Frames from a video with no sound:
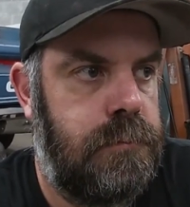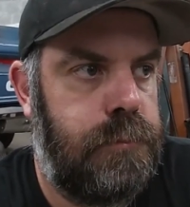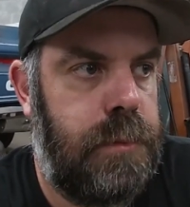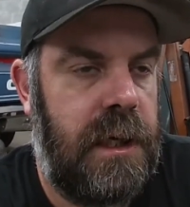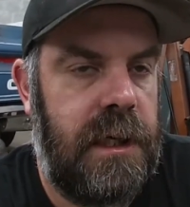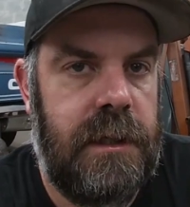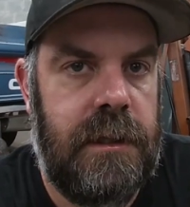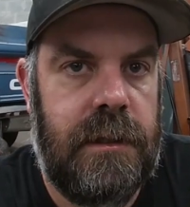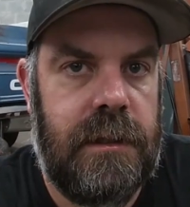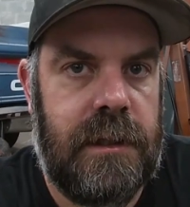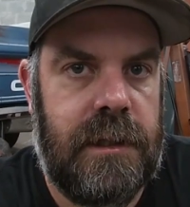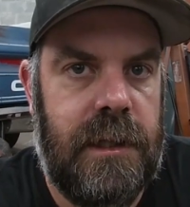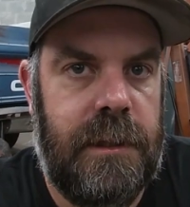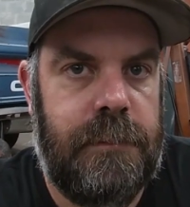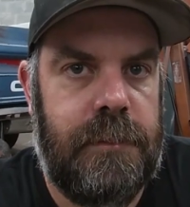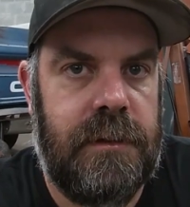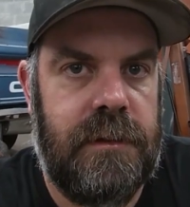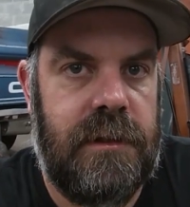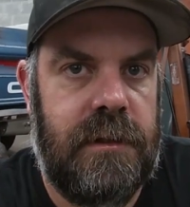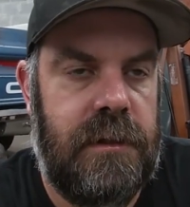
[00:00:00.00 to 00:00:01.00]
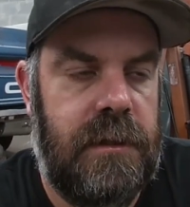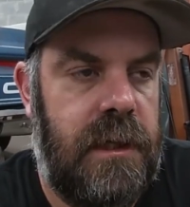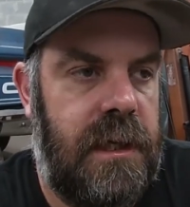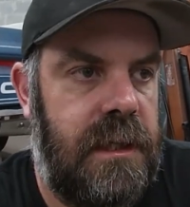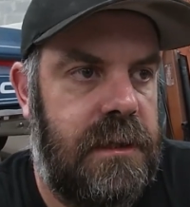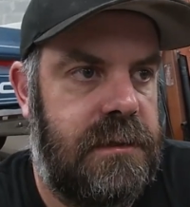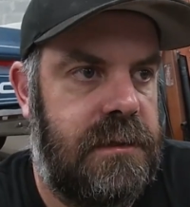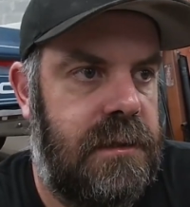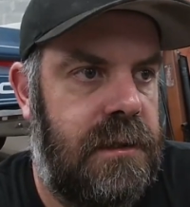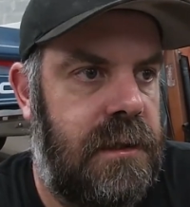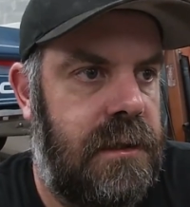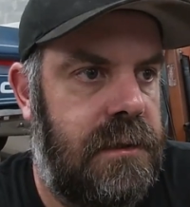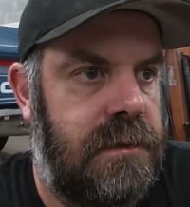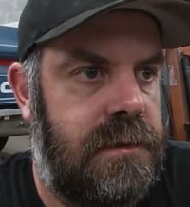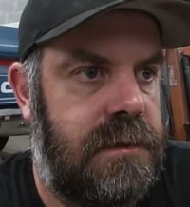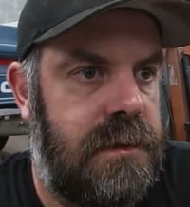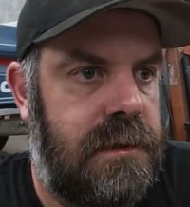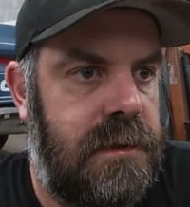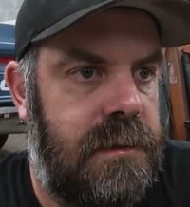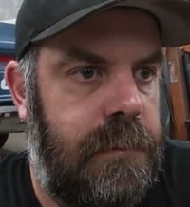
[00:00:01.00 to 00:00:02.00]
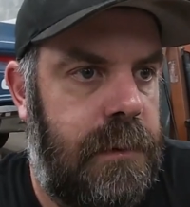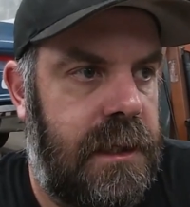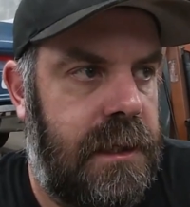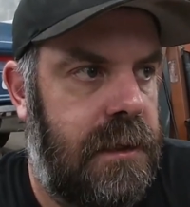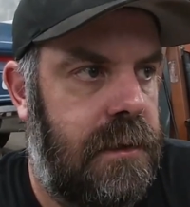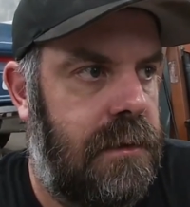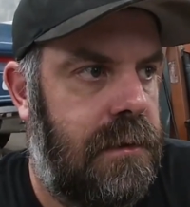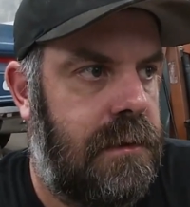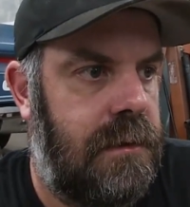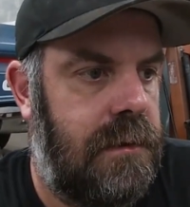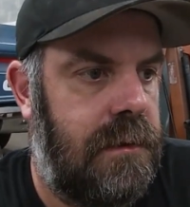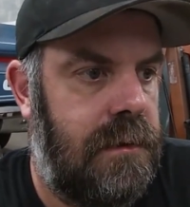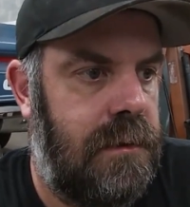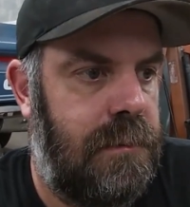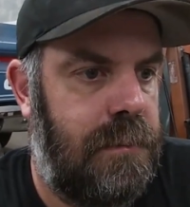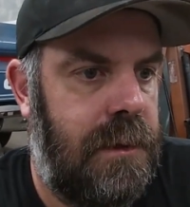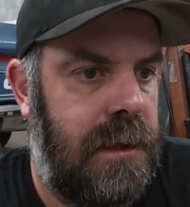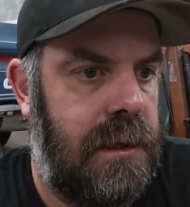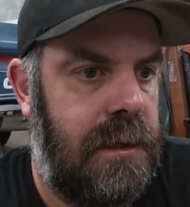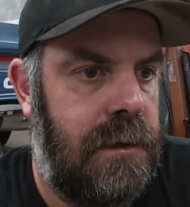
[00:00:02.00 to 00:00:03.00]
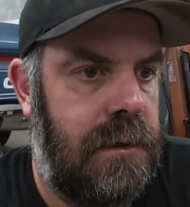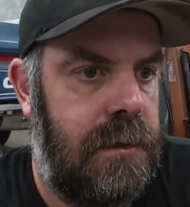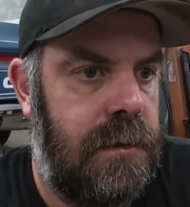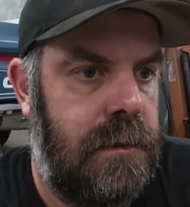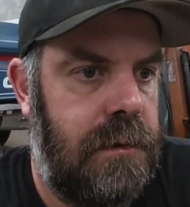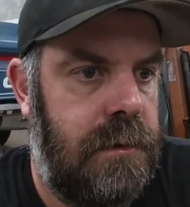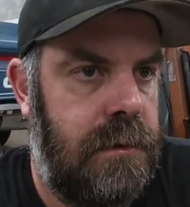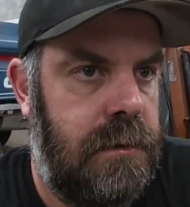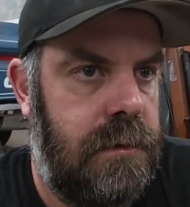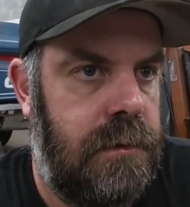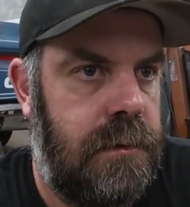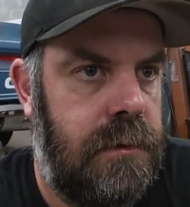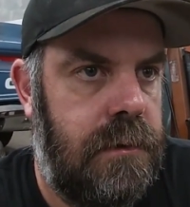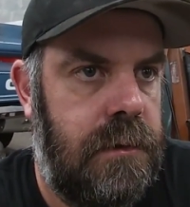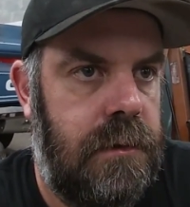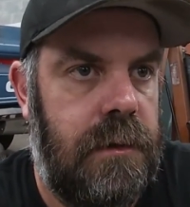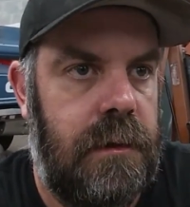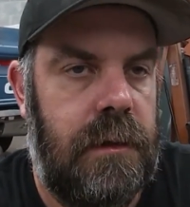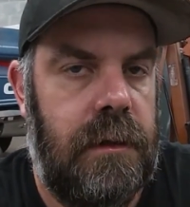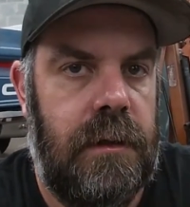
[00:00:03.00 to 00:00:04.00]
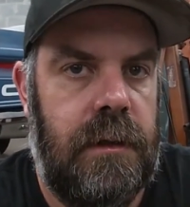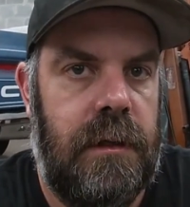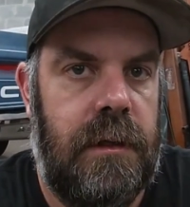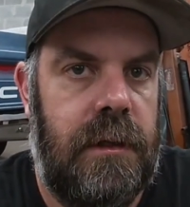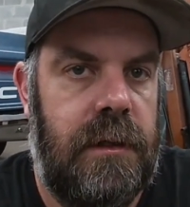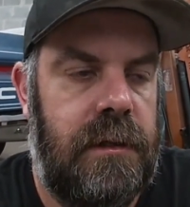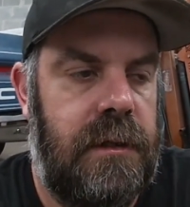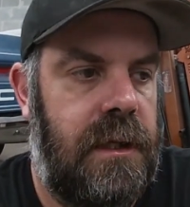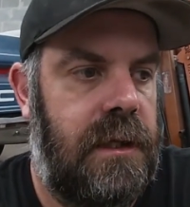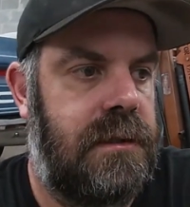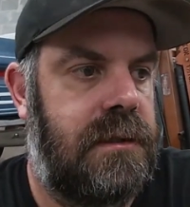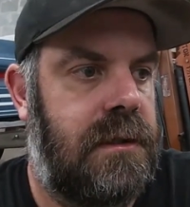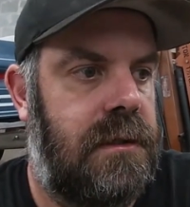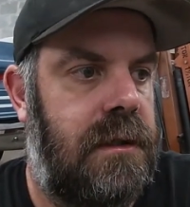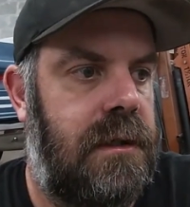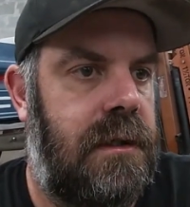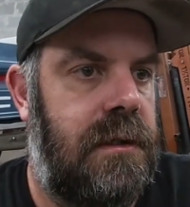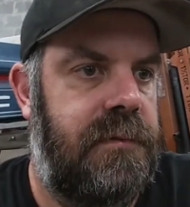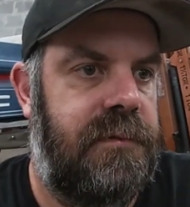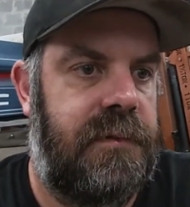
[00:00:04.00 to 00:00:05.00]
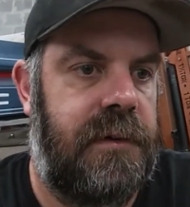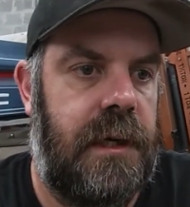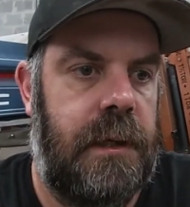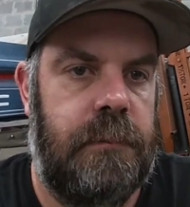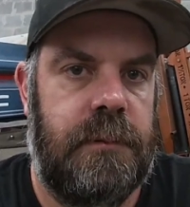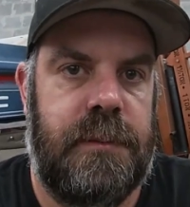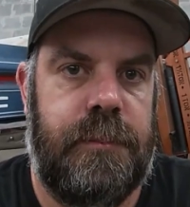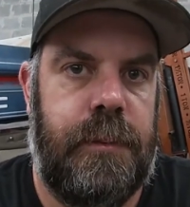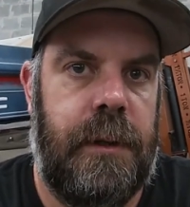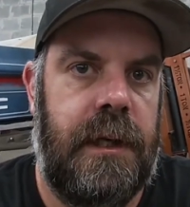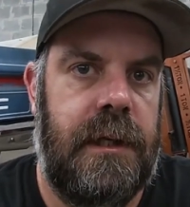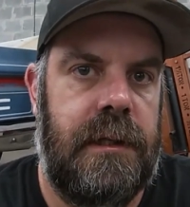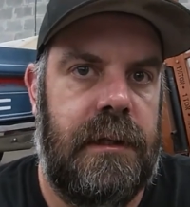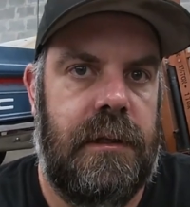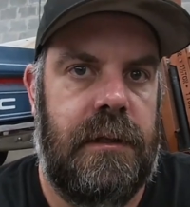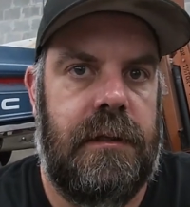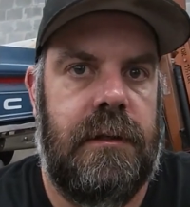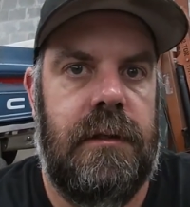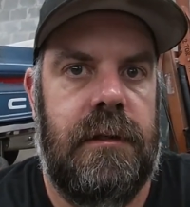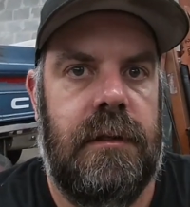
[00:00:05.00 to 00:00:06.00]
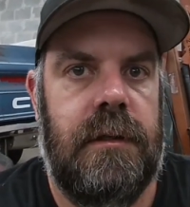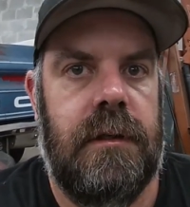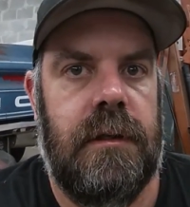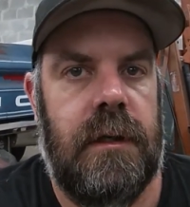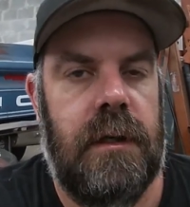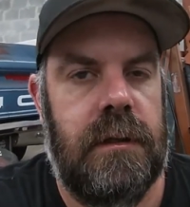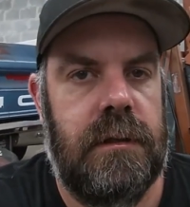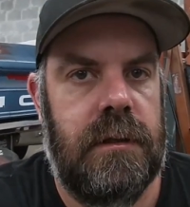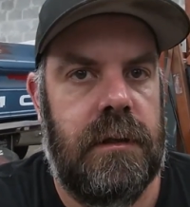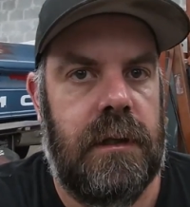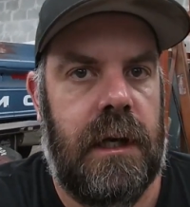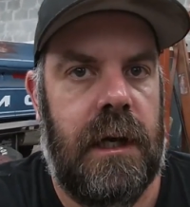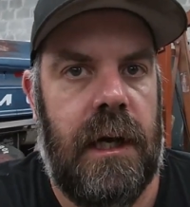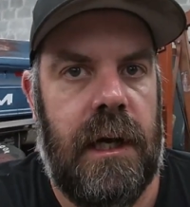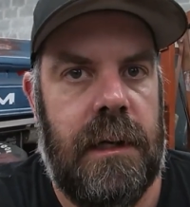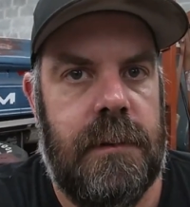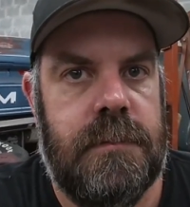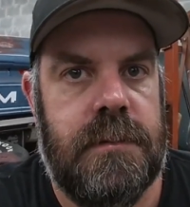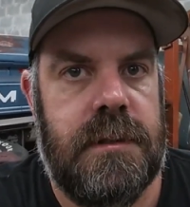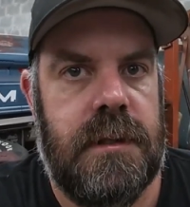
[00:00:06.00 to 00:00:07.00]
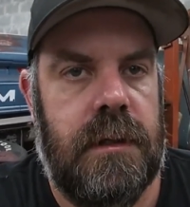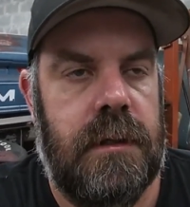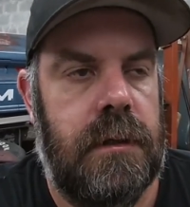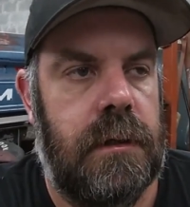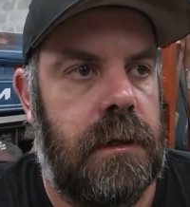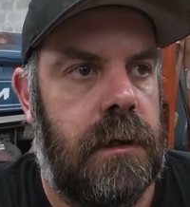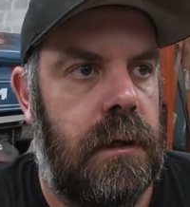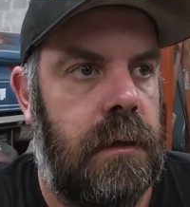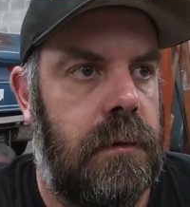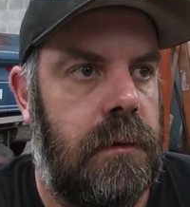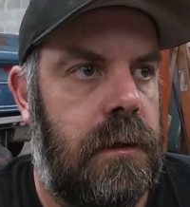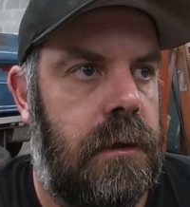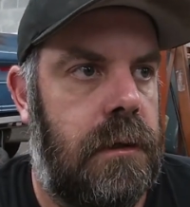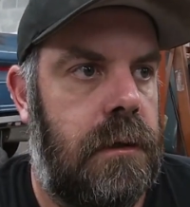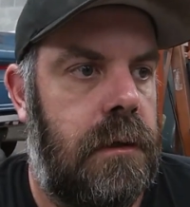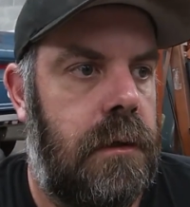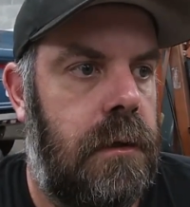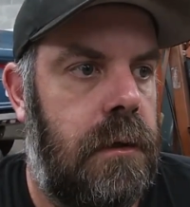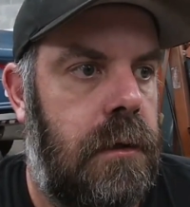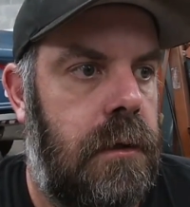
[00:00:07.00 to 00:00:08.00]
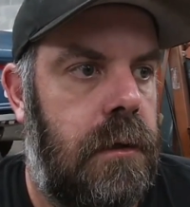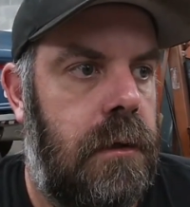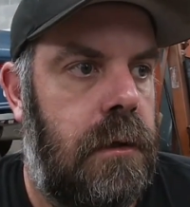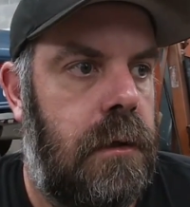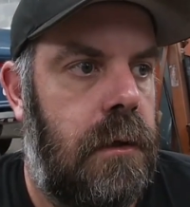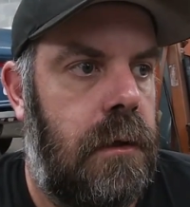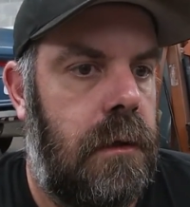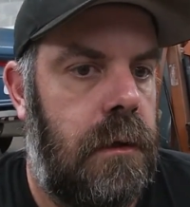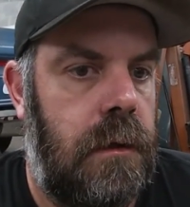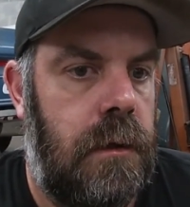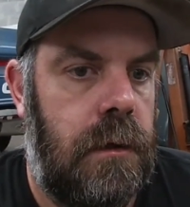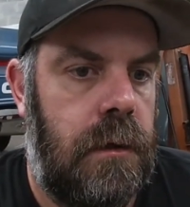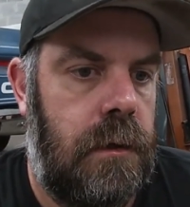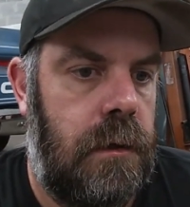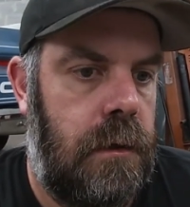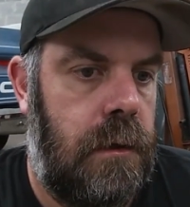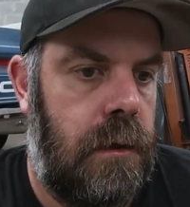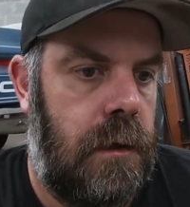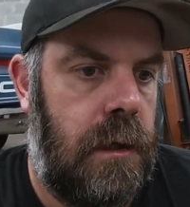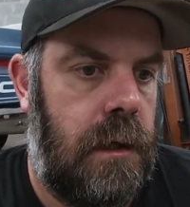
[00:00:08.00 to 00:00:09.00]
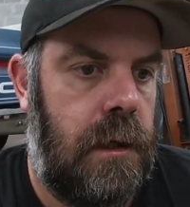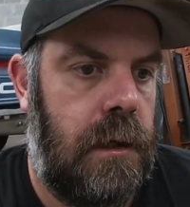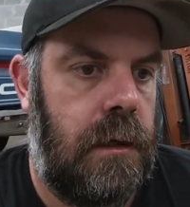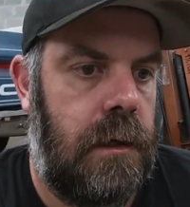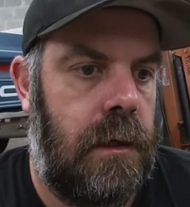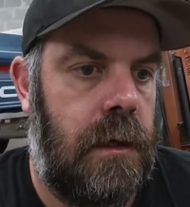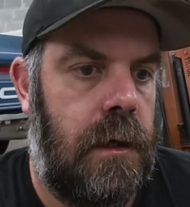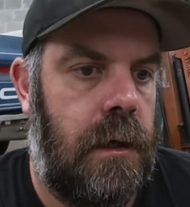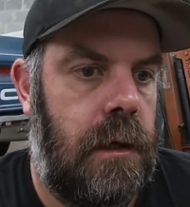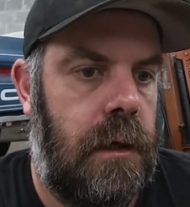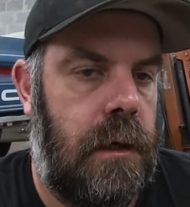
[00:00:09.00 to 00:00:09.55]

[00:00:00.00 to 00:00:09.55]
Painted a couple little odds and ends just to make it look a little better. That's clean, frames painted, undercabs undercoated. And